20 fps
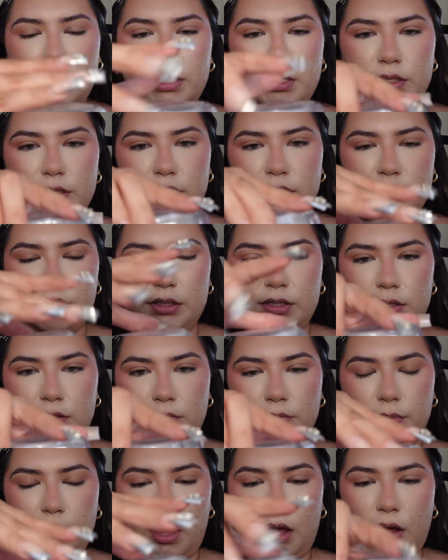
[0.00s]
this
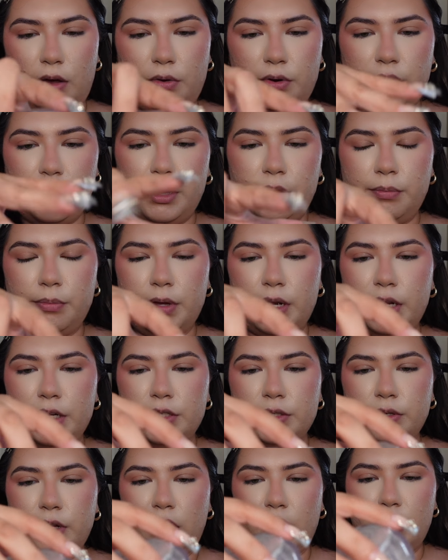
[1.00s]
powder, but I
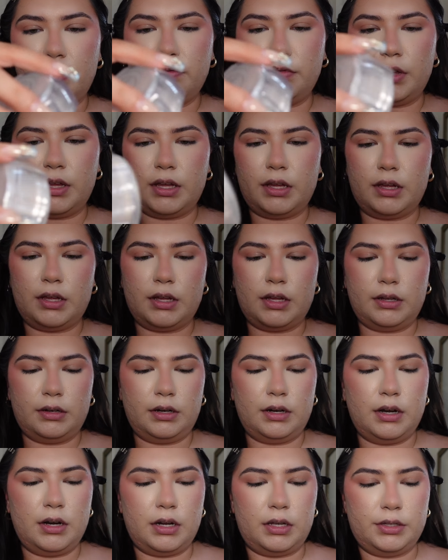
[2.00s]
do have
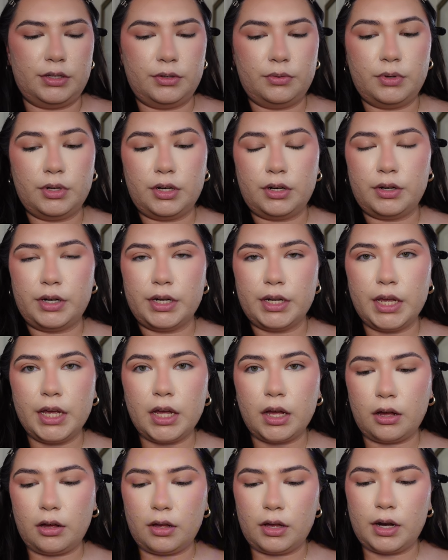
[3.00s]
another one already
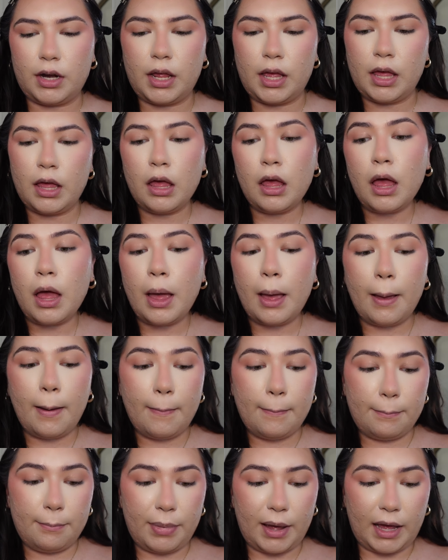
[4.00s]
on
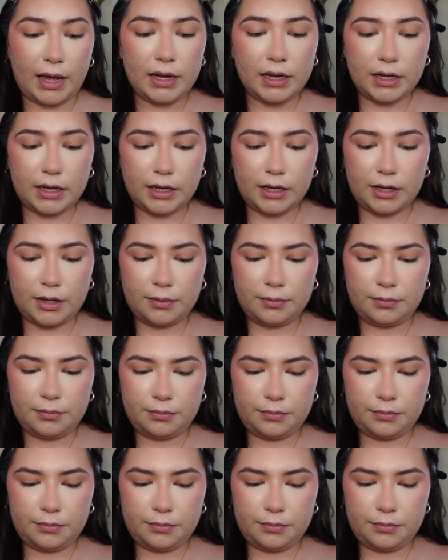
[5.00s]
backup.